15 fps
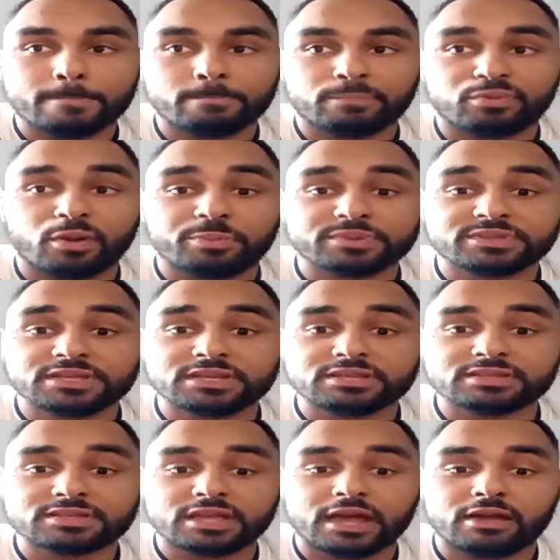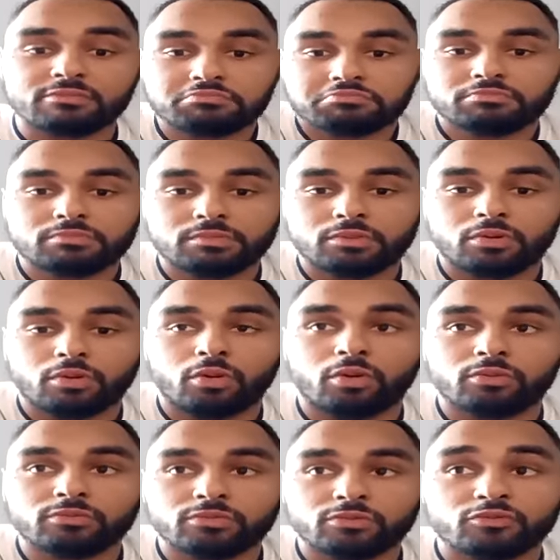properties that,
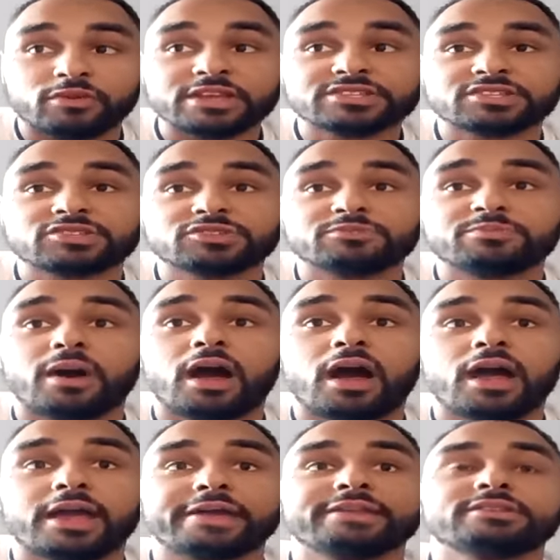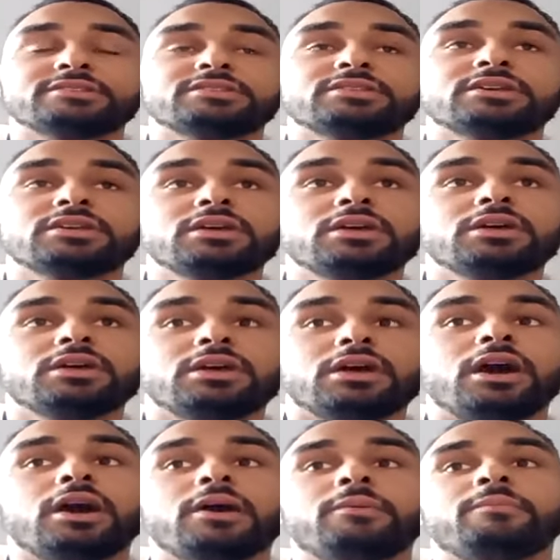or the reasons behind
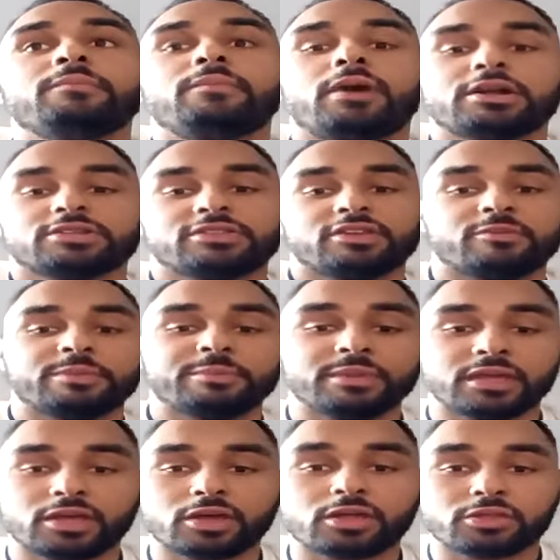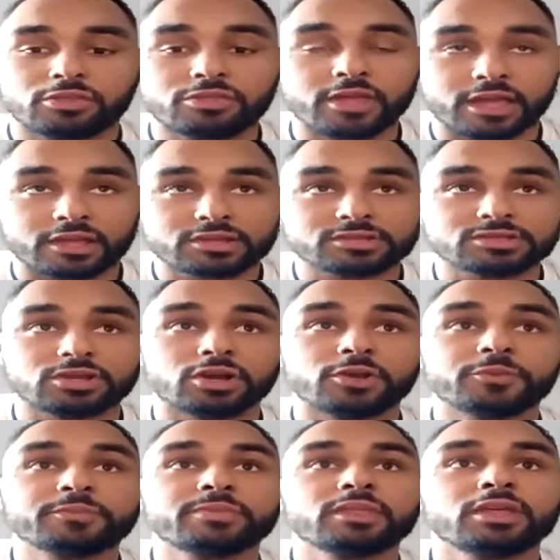hydrotherapy being a good thing.
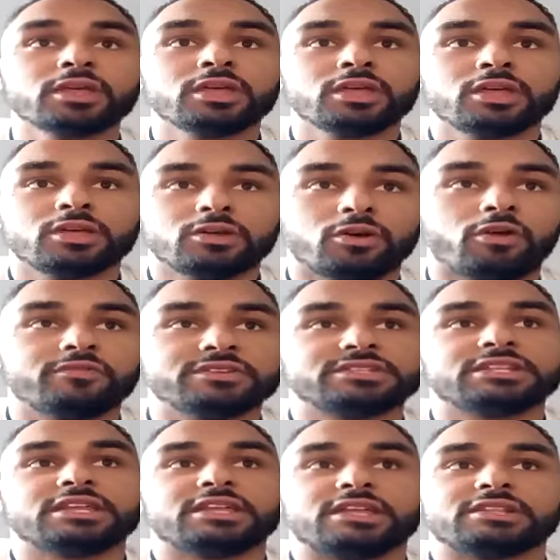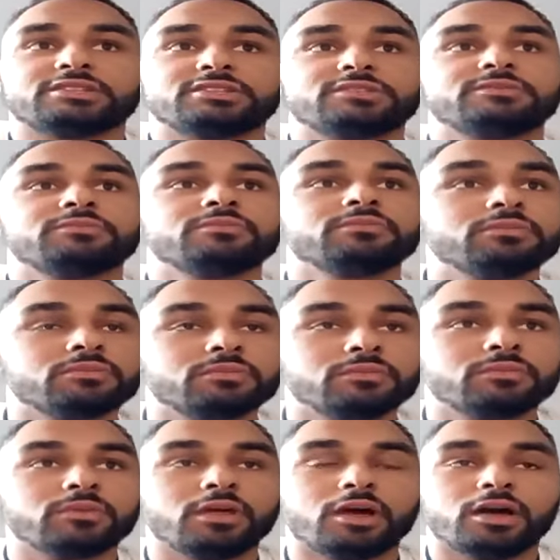So obviously it's
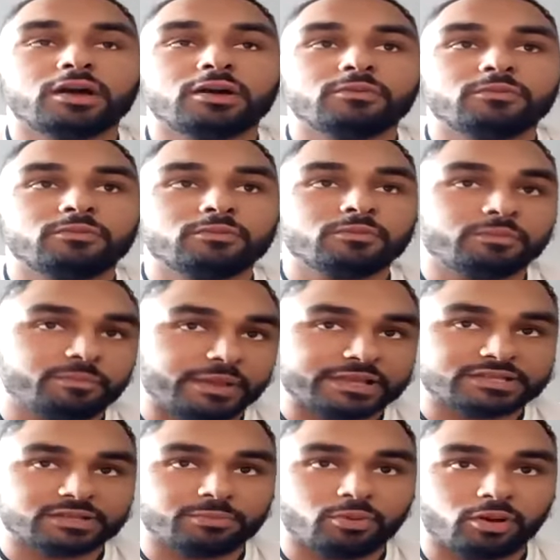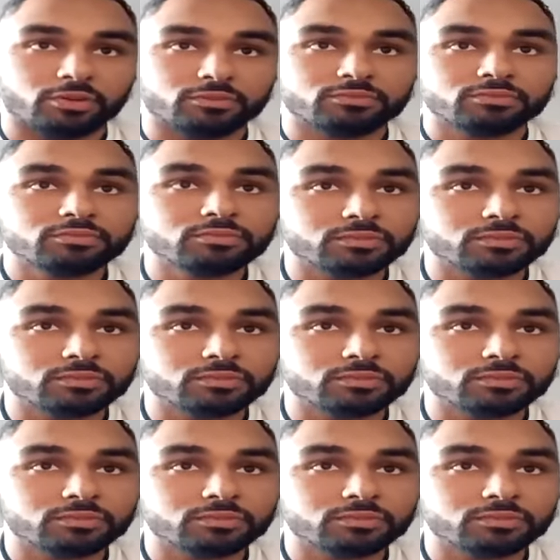based upon